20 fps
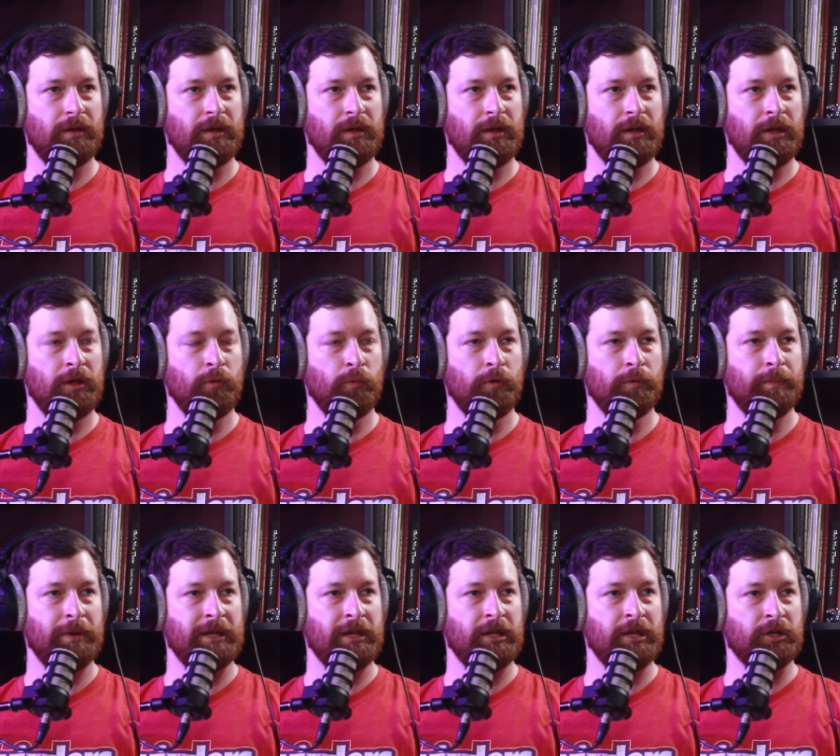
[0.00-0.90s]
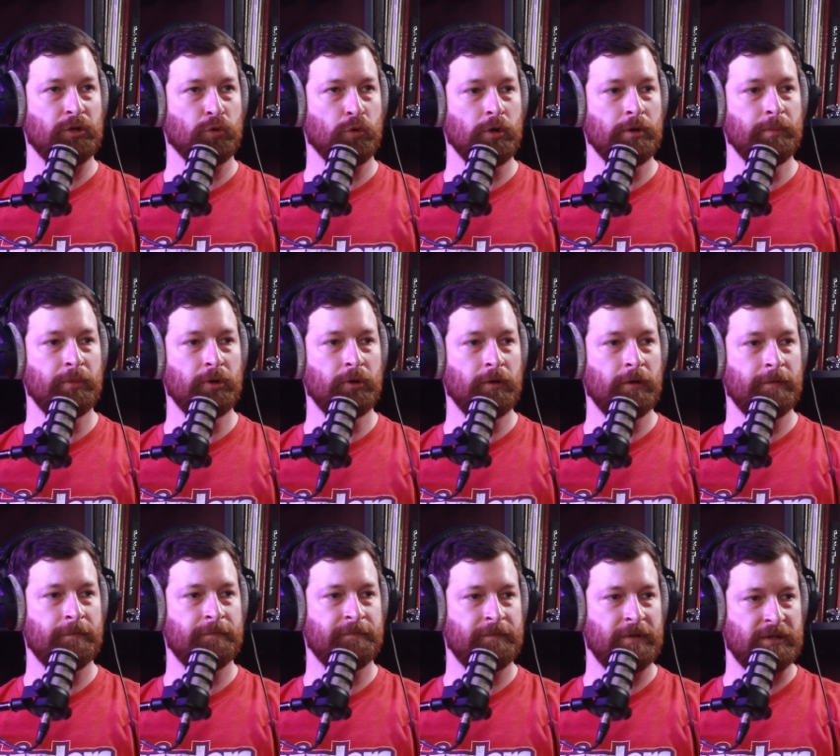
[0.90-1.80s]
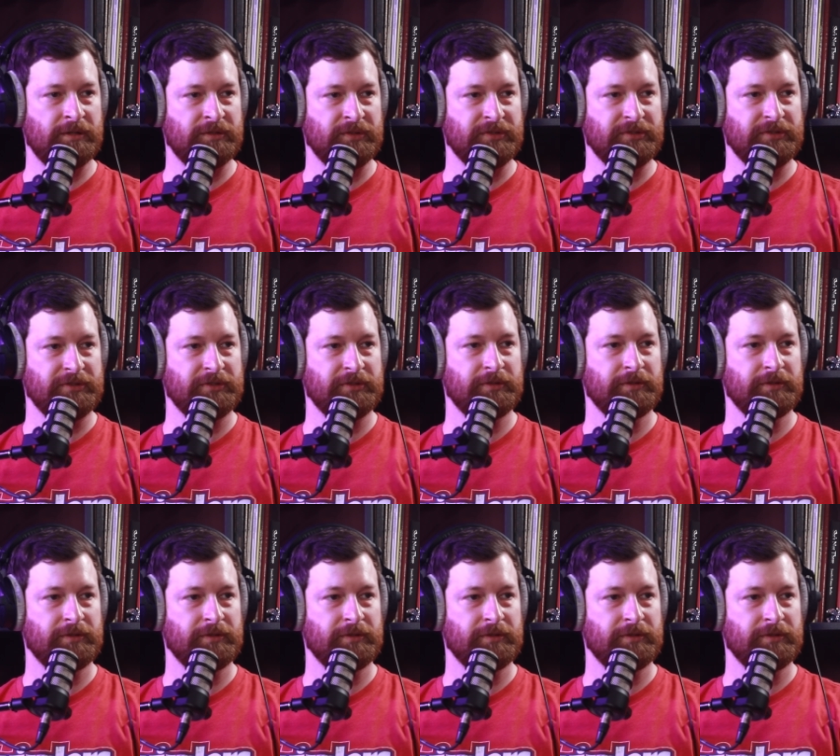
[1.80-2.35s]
it would be a criminal offense